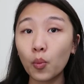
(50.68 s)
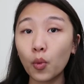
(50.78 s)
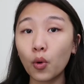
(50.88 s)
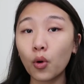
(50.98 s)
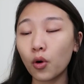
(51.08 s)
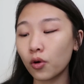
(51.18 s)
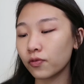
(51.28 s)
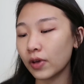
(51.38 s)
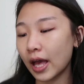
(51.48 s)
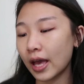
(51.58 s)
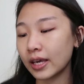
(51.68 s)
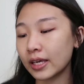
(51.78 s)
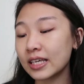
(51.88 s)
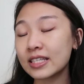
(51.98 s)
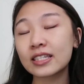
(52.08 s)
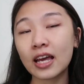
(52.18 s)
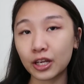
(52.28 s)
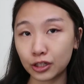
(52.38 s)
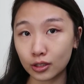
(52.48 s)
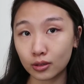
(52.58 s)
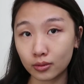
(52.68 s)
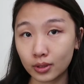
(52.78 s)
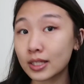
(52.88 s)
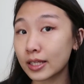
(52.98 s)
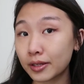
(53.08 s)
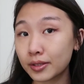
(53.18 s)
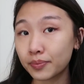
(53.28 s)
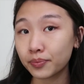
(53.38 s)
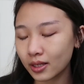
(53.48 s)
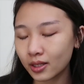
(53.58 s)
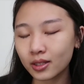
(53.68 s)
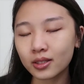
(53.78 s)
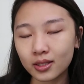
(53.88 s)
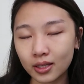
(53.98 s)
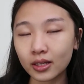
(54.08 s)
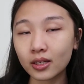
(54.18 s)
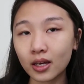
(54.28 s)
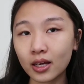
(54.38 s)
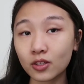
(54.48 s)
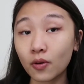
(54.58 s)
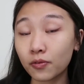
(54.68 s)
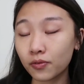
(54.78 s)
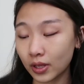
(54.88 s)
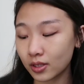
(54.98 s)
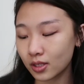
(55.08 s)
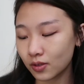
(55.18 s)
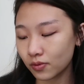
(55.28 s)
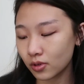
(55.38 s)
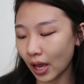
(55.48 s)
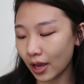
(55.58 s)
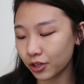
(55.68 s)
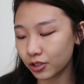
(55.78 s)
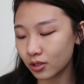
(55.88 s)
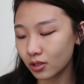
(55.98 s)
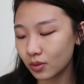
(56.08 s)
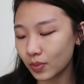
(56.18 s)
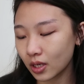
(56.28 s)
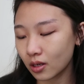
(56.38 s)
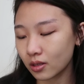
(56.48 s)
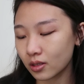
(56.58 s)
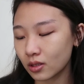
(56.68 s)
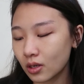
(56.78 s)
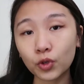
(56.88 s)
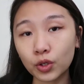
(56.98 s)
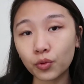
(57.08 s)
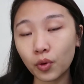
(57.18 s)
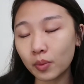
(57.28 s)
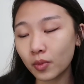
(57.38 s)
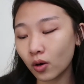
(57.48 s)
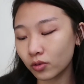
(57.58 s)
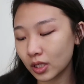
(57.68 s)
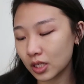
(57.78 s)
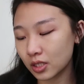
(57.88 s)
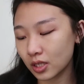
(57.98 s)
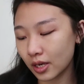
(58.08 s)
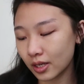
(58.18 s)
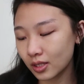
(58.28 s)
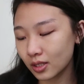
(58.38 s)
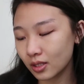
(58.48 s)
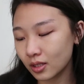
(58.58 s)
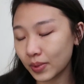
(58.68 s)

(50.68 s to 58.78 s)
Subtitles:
more of a East Asian descent. It is seen as offensive to Asians because we grew up all these years